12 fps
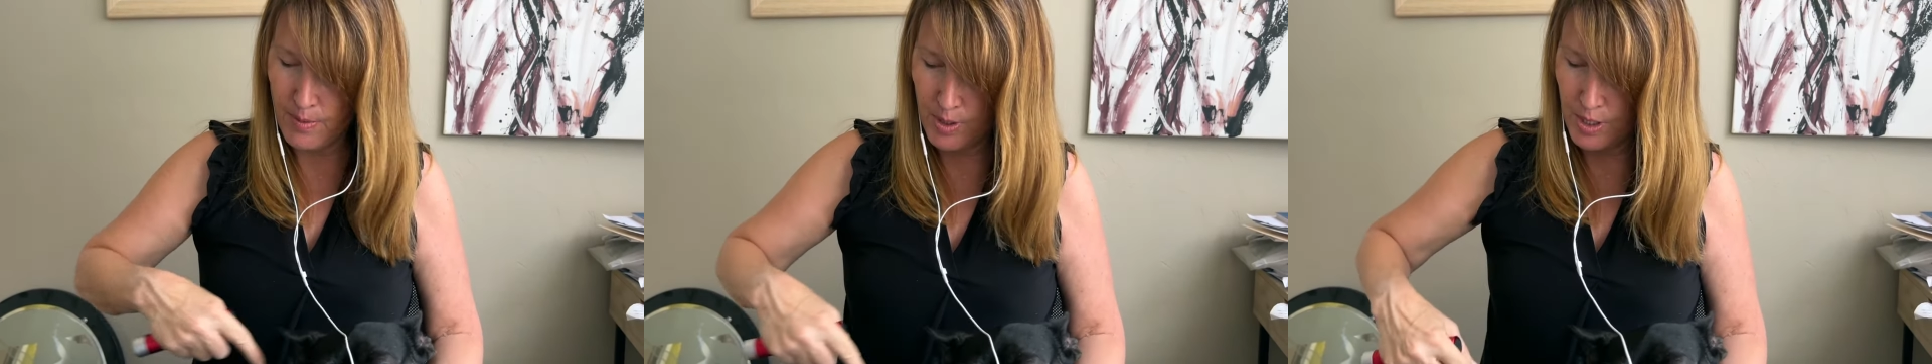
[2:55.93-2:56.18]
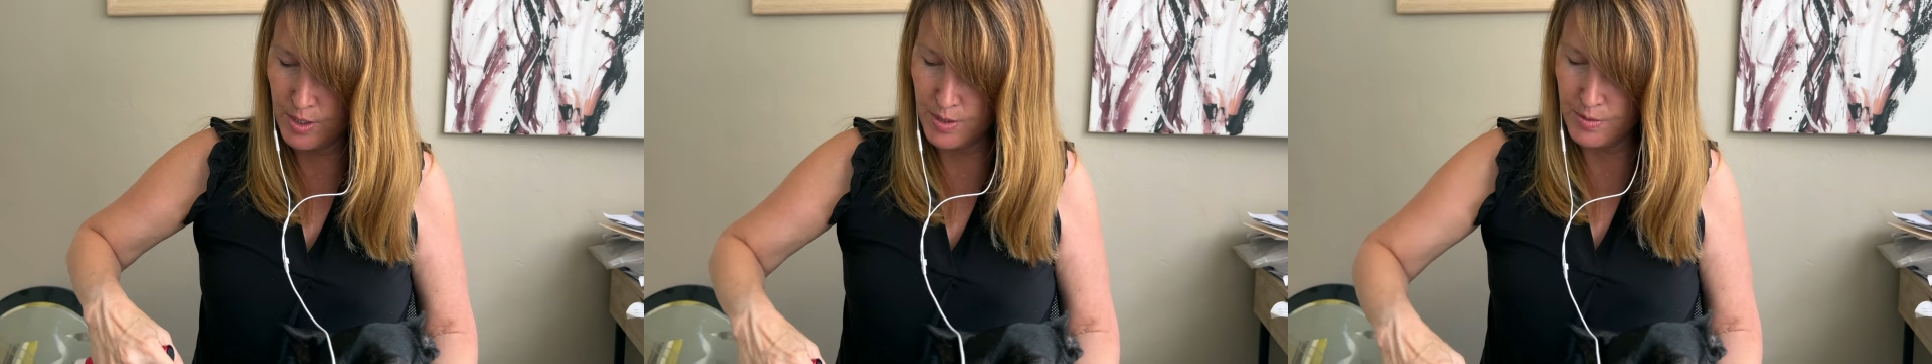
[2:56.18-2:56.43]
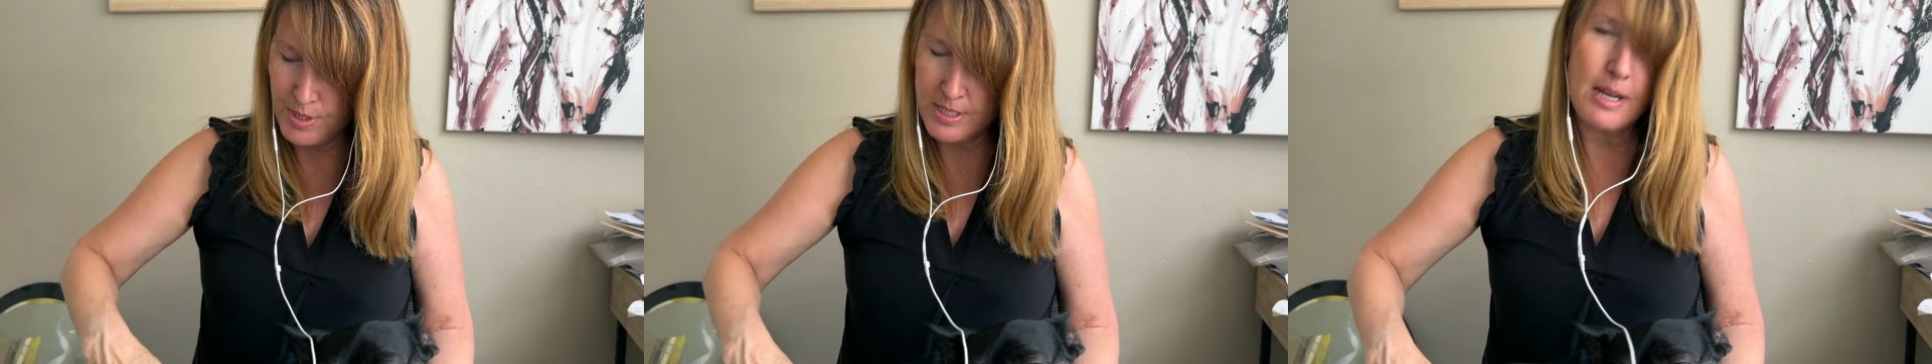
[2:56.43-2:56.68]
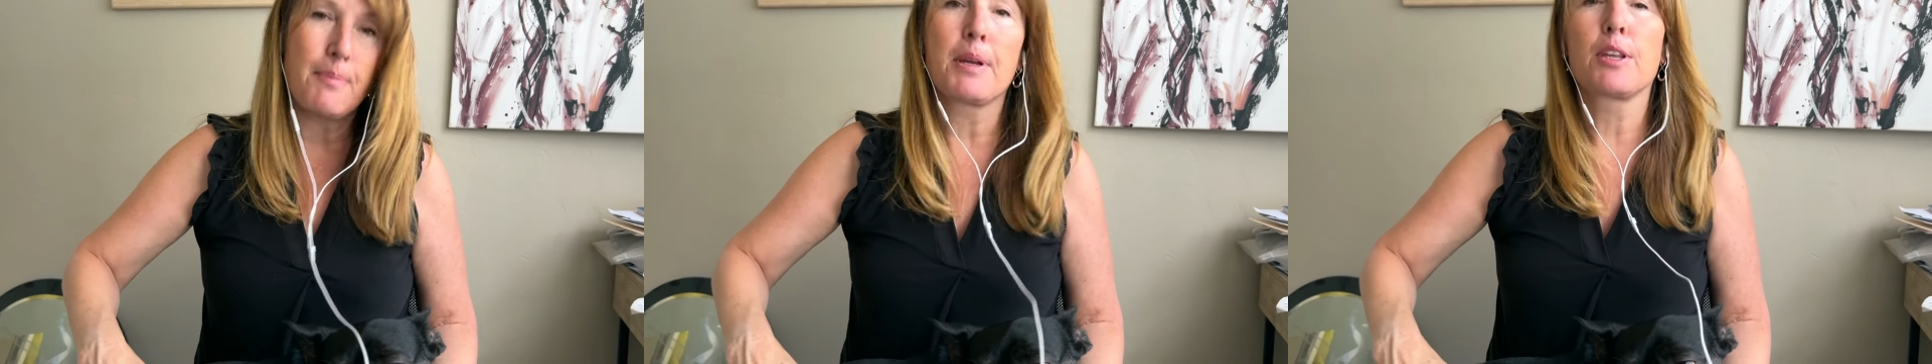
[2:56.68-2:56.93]
we're going to do
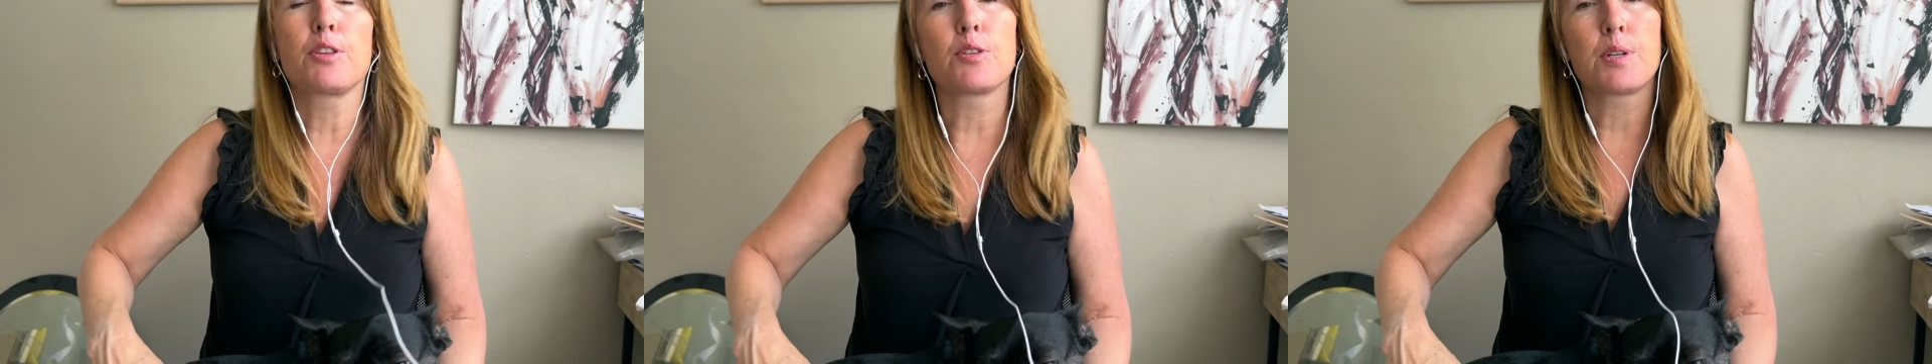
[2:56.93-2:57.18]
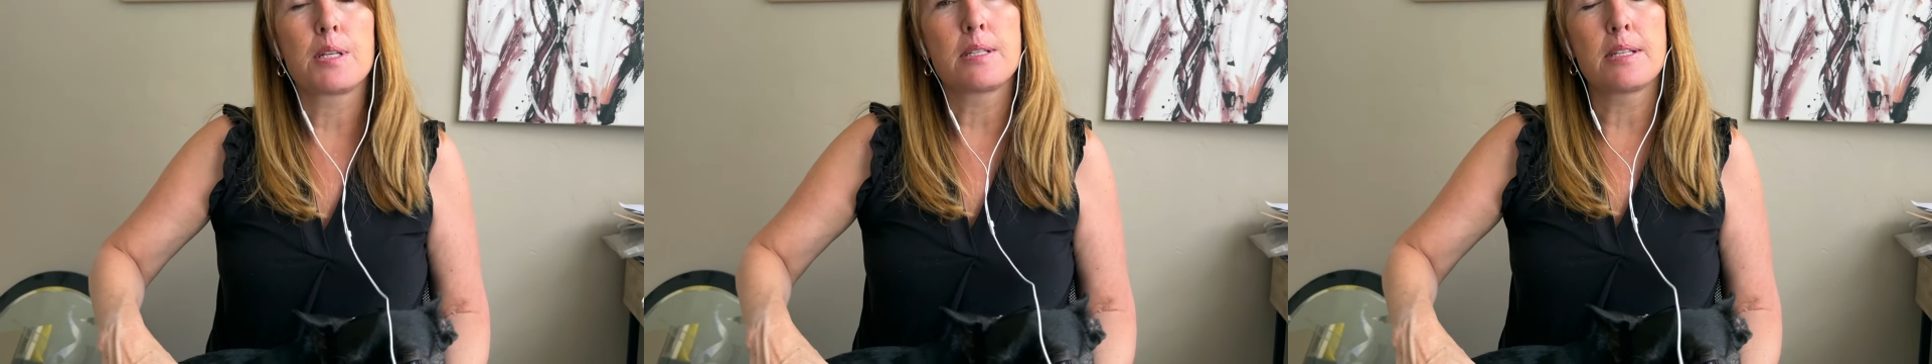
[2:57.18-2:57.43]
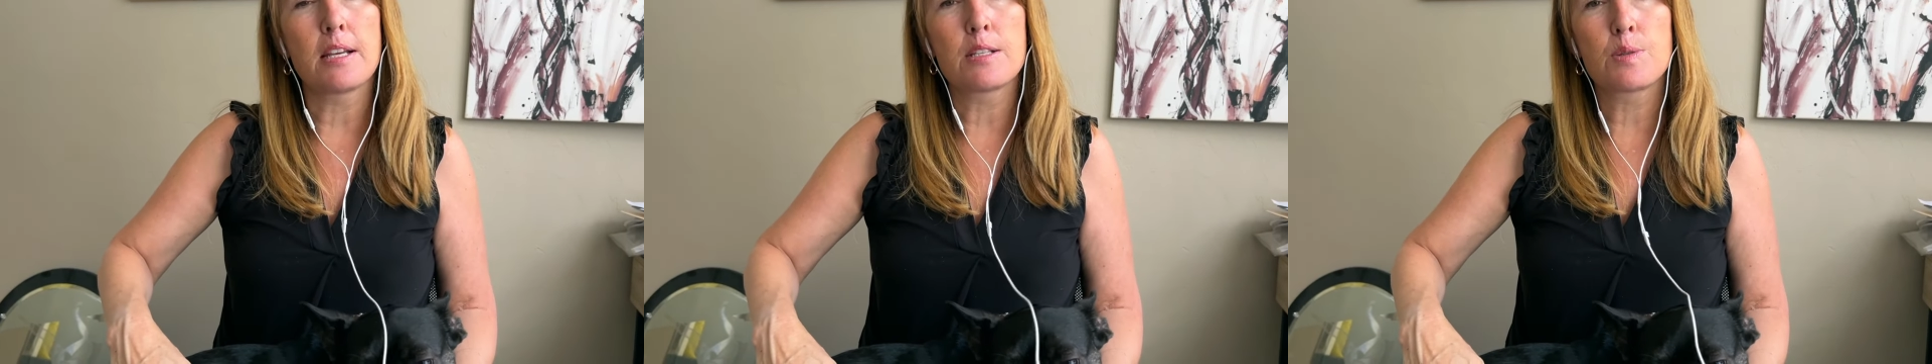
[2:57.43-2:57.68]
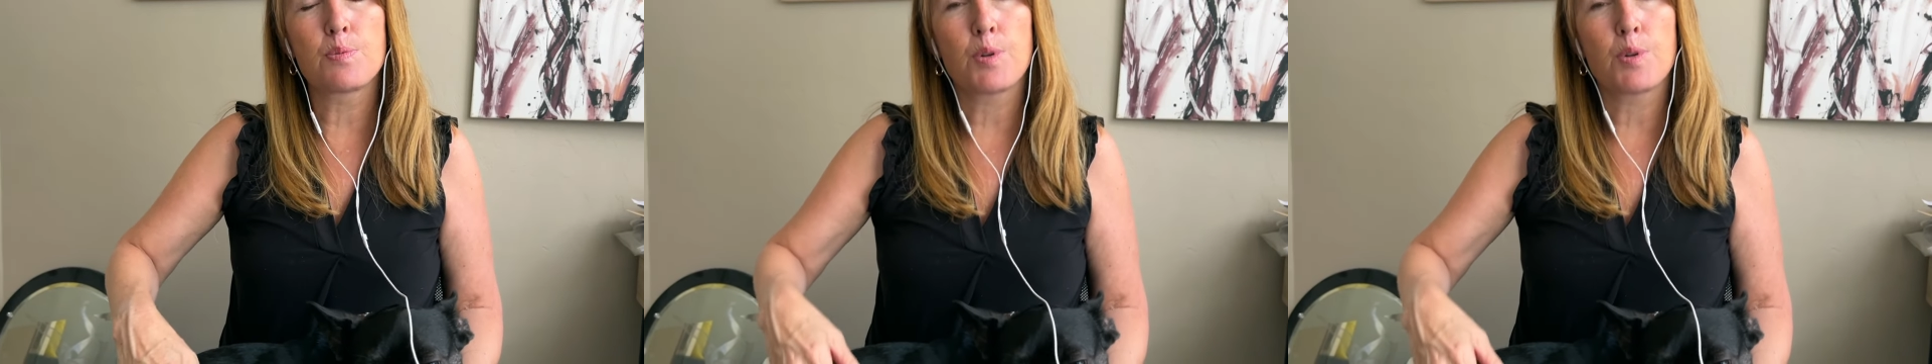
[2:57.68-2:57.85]
stomach thirty-six.